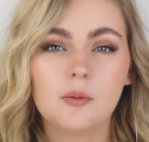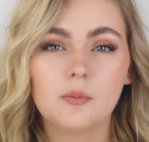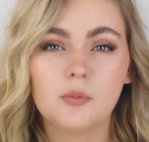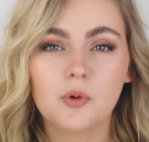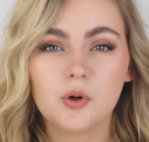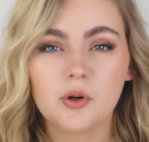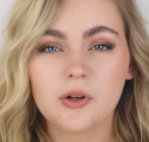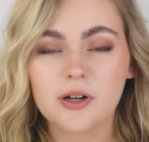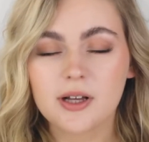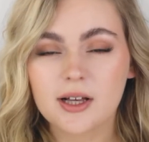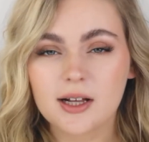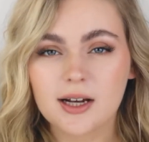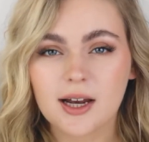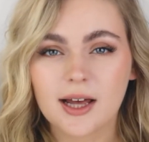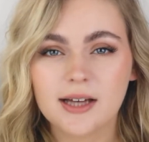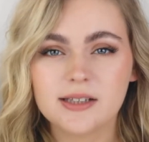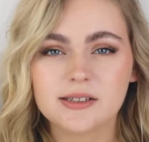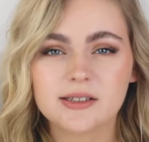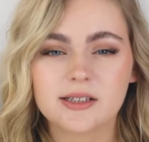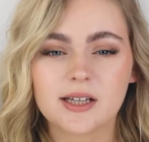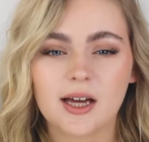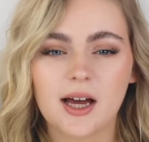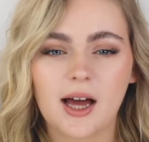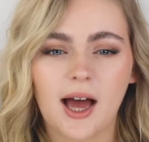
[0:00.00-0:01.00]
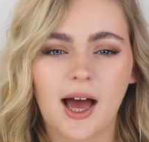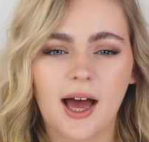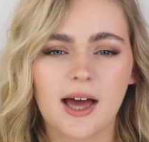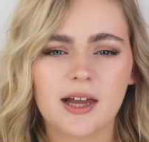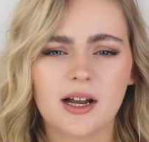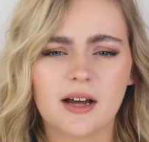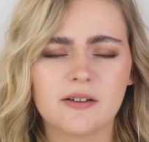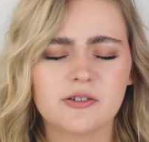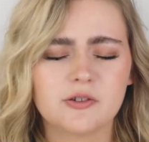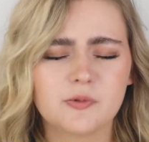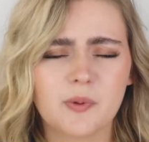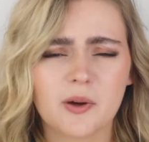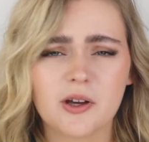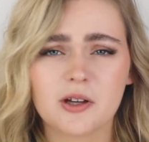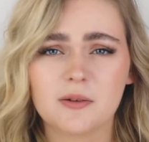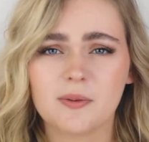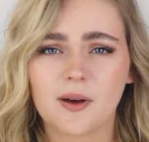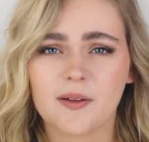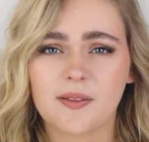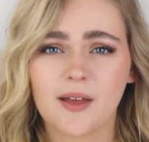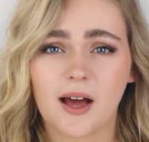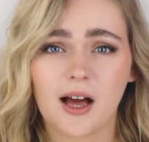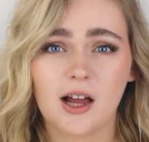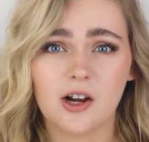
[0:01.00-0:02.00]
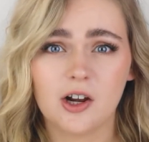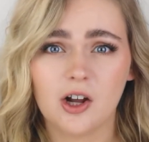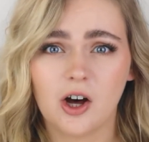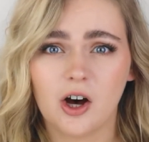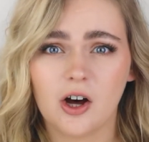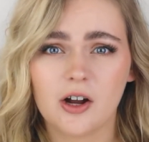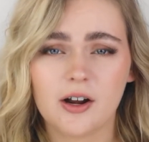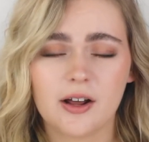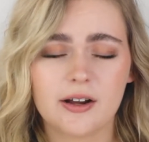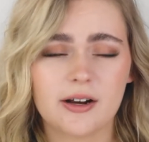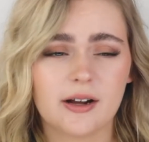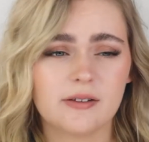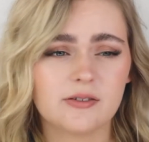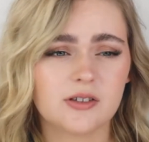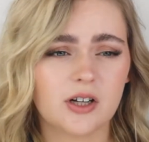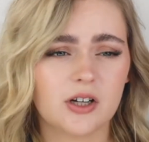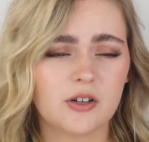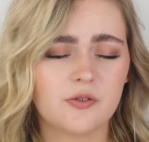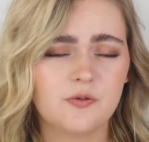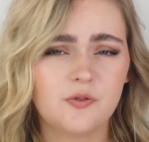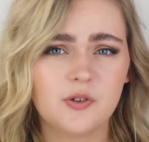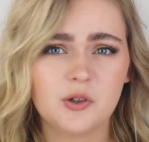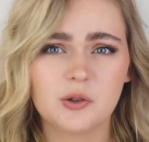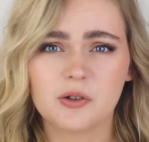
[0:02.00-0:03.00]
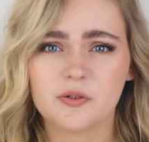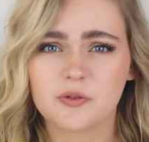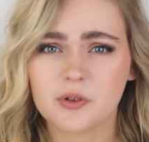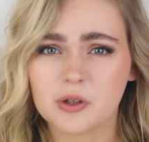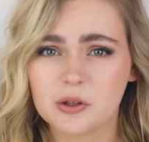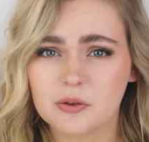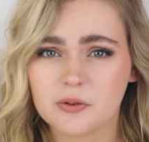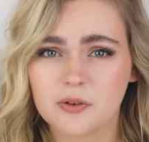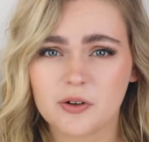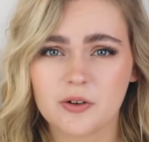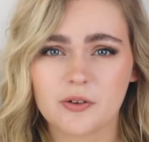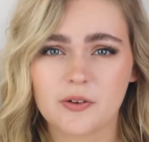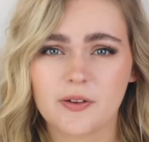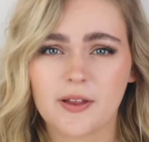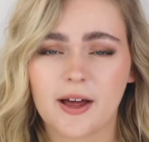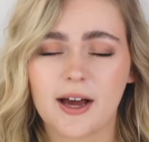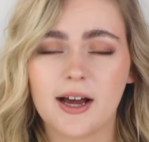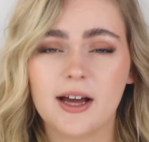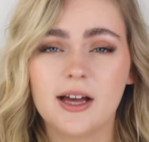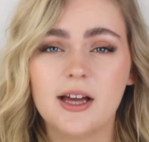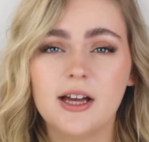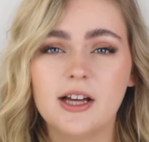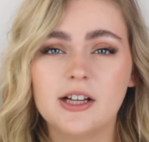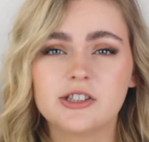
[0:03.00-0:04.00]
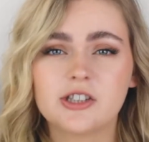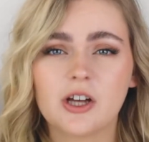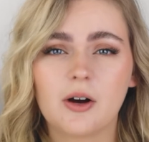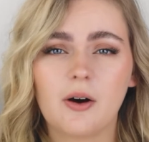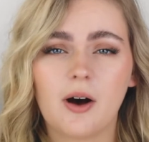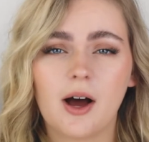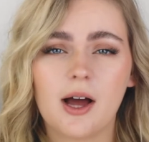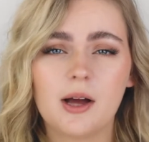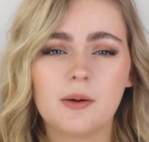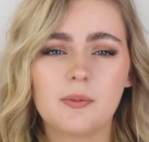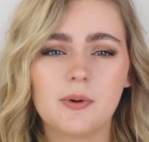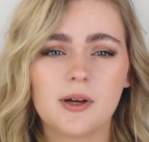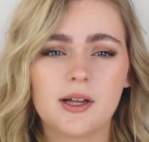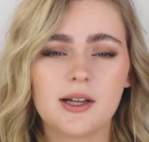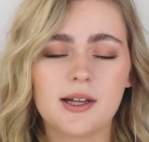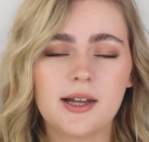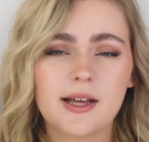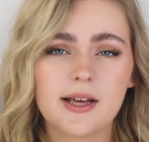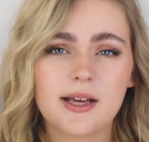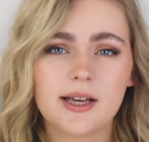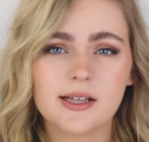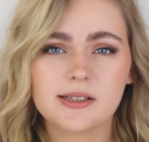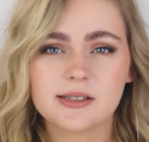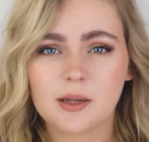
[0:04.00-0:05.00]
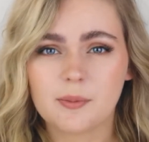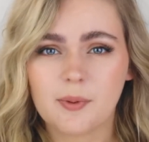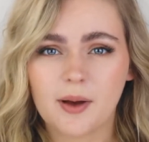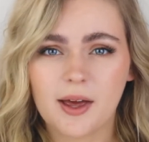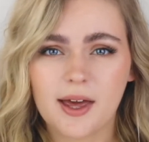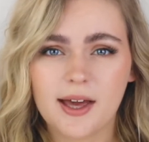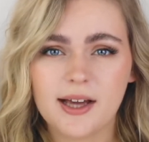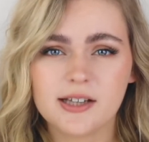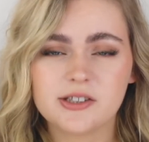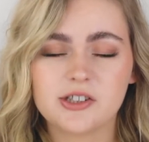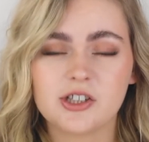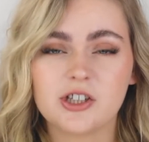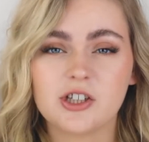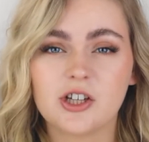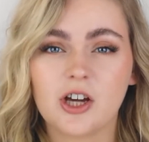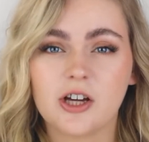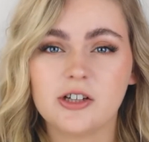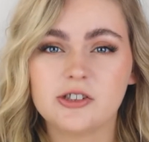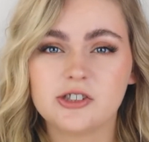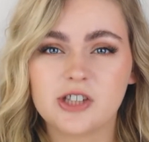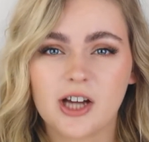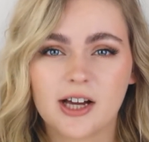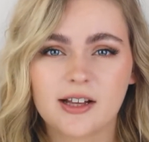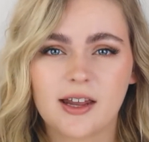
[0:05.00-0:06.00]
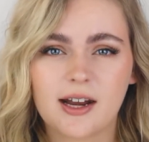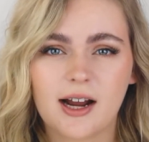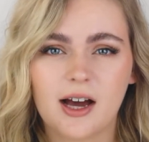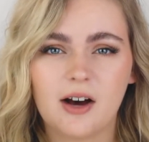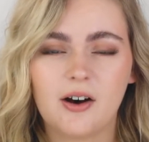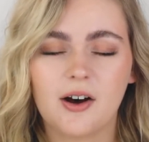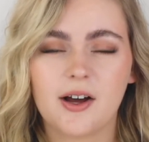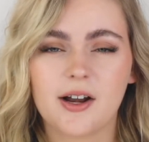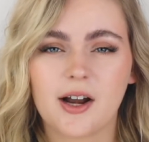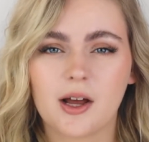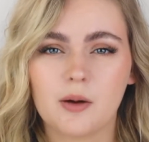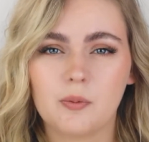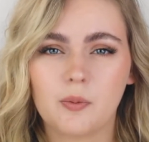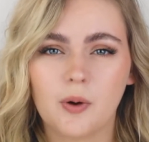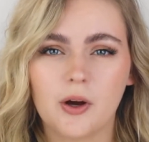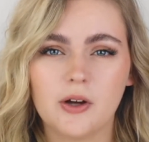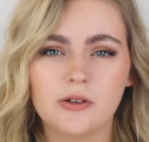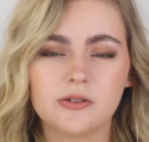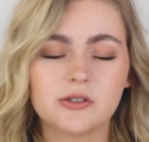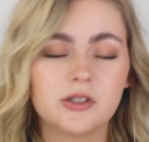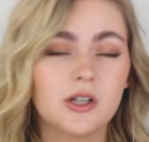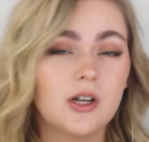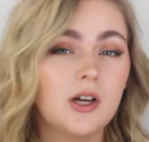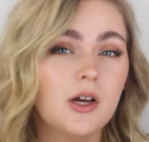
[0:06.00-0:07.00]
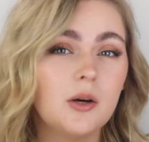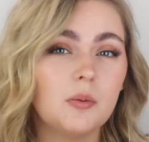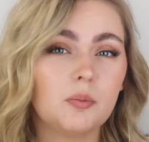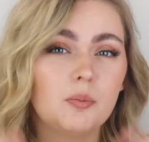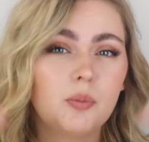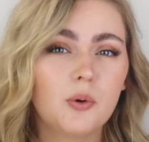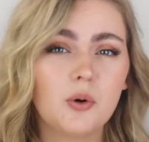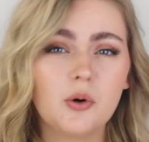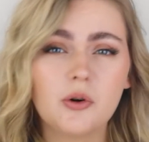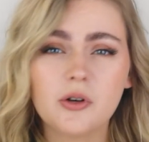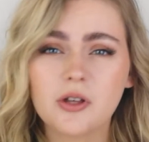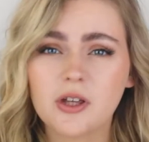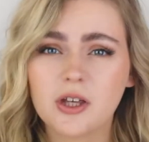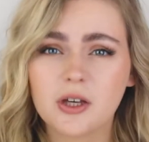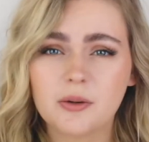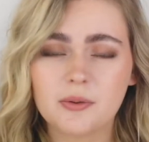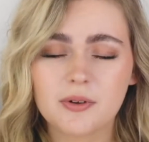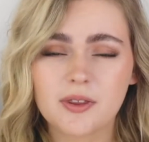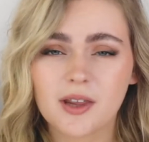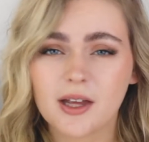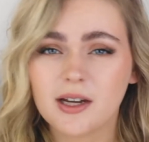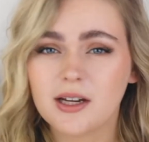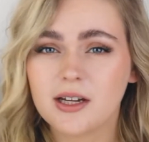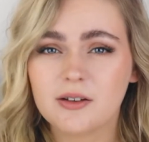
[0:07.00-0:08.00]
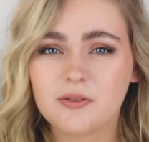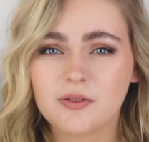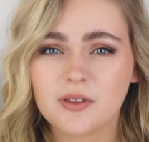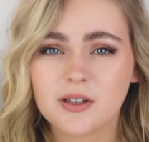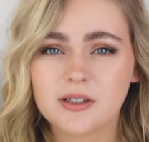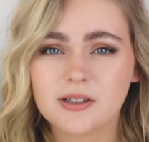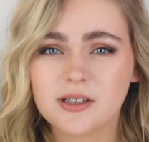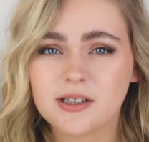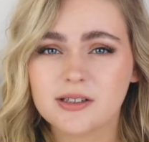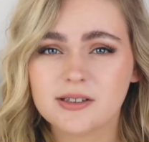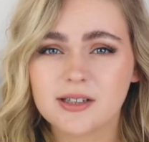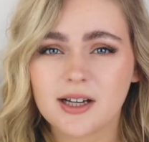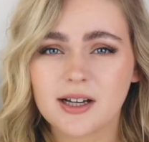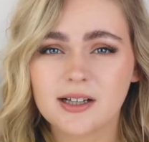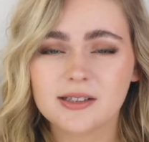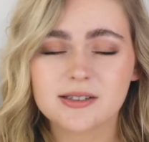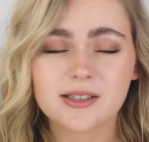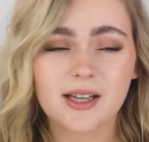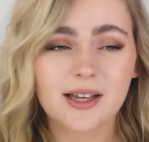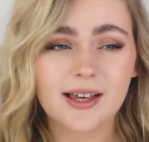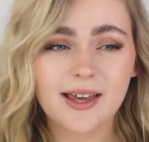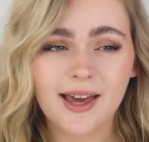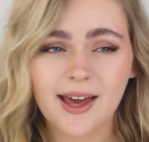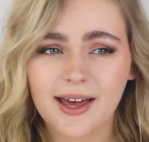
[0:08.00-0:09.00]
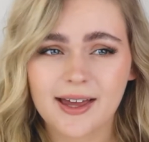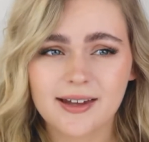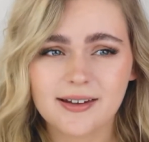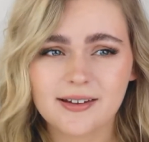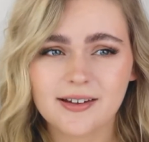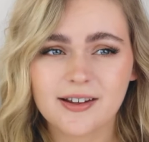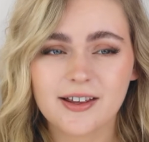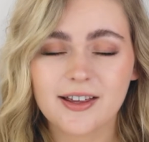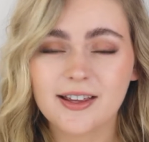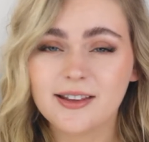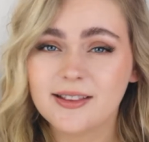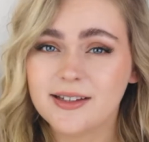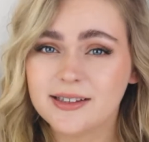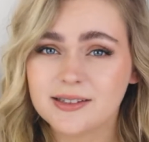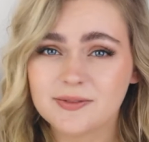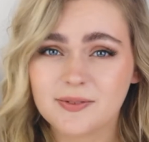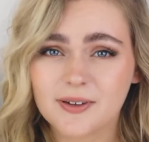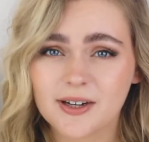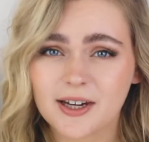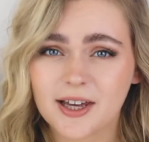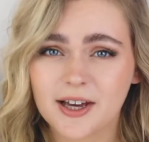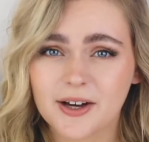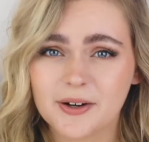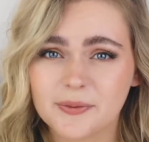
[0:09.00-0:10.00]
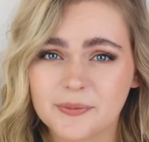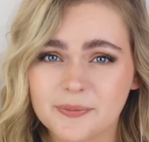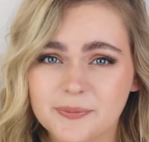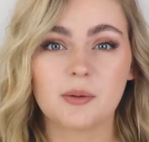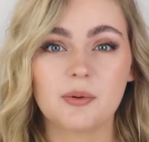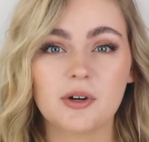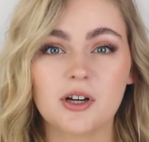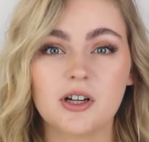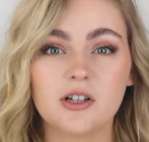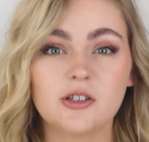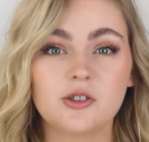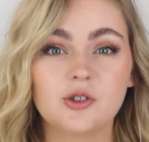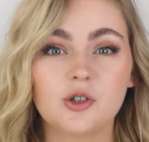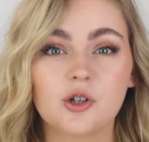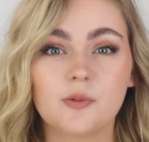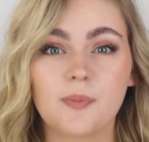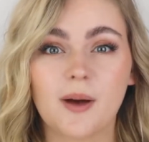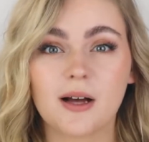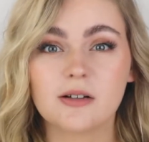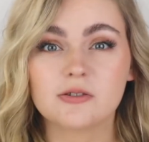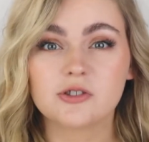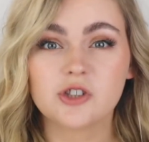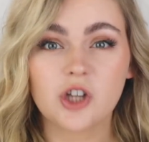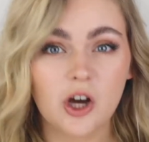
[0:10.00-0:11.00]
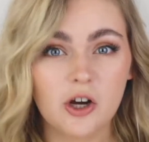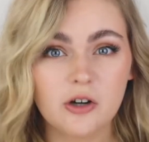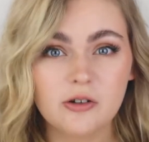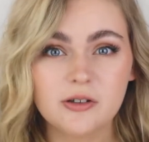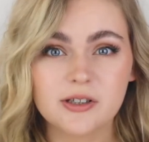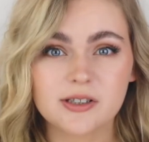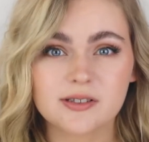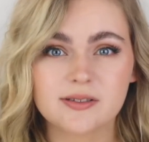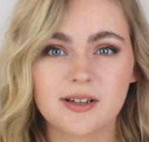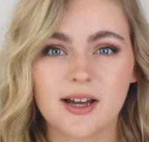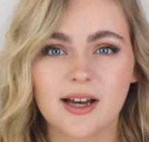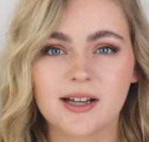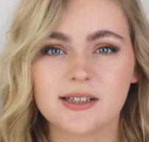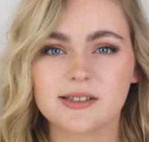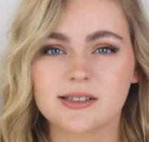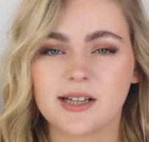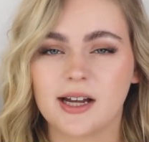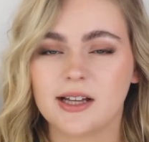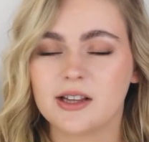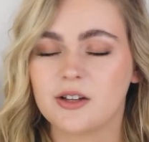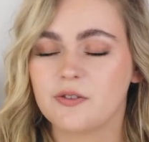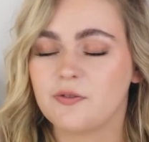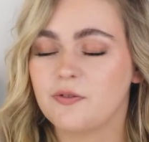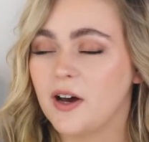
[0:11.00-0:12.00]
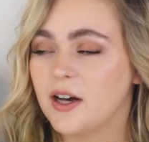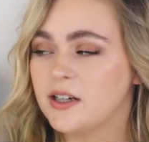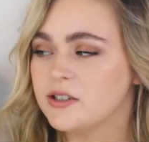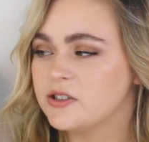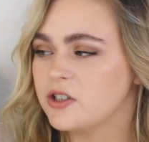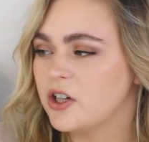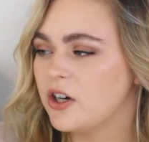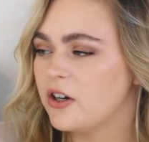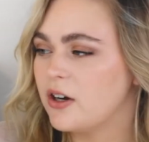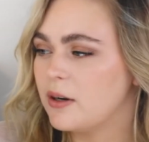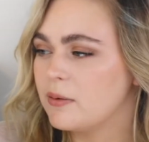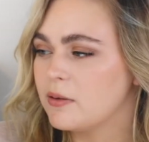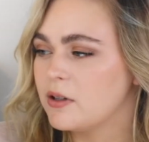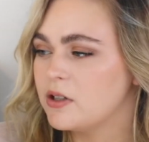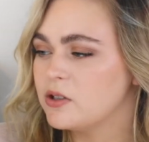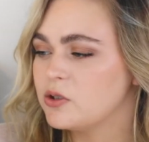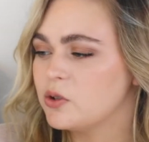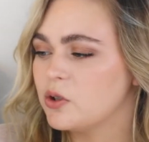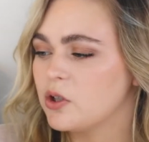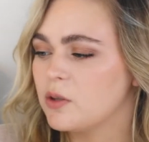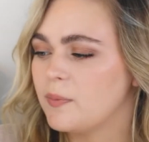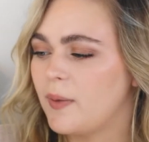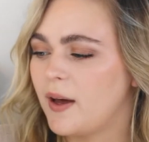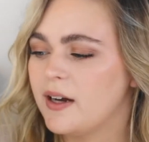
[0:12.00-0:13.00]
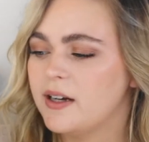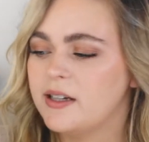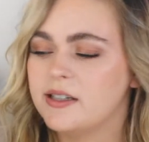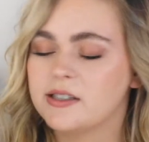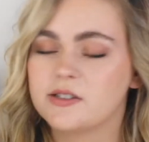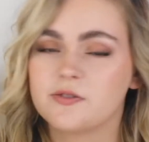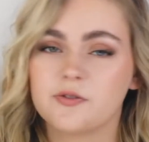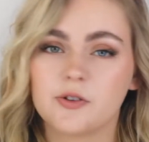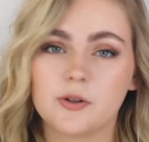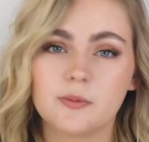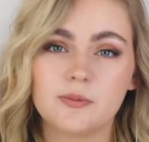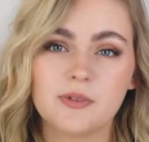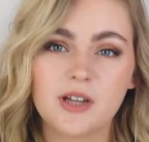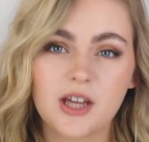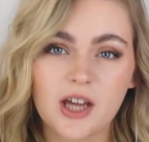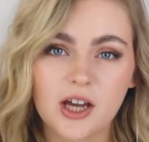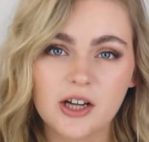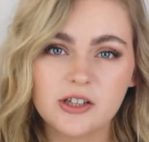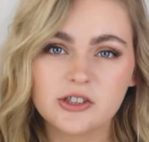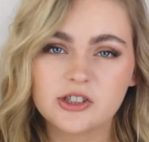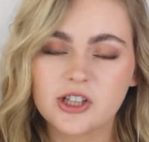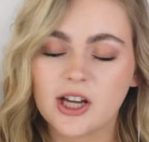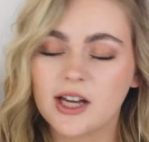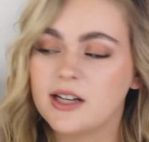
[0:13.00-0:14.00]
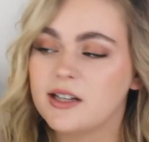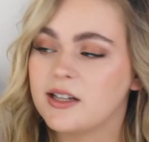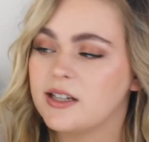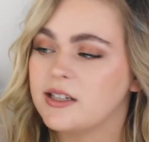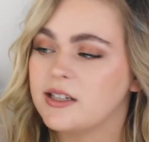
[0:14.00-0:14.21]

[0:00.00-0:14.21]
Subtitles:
Morning Cleanser, and I've spoken about that a lot and I've done a full review of all of that. So I will link it somewhere here so you can go and check that out, and I won't bore you with any of the details again in this video. So we're going to talk about toners next, and the first toner I'm going to talk about is from Neogen.